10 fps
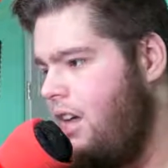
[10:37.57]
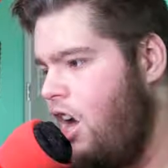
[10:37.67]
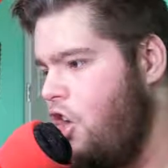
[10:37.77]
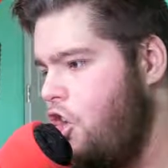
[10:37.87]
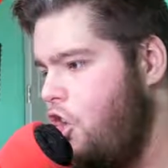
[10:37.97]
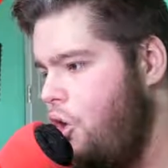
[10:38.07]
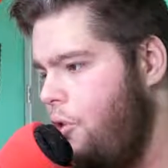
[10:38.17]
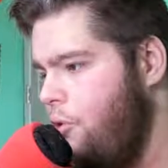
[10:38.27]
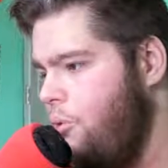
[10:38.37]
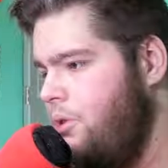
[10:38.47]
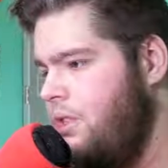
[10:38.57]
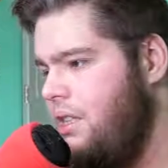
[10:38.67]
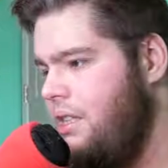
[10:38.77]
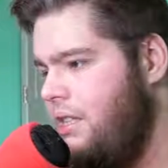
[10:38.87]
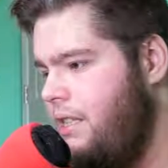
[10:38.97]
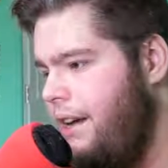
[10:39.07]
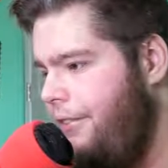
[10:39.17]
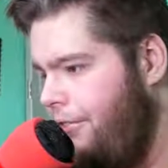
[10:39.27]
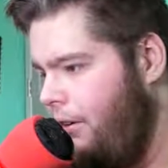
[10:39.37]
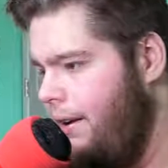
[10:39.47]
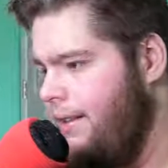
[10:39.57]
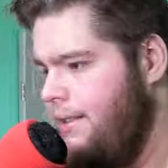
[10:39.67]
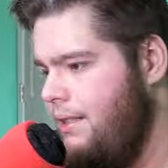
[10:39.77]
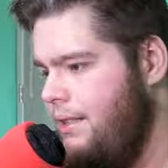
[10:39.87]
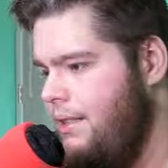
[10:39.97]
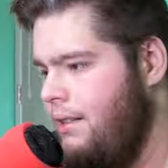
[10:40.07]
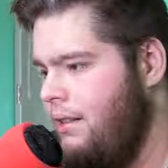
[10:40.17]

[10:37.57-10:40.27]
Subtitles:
a huge difference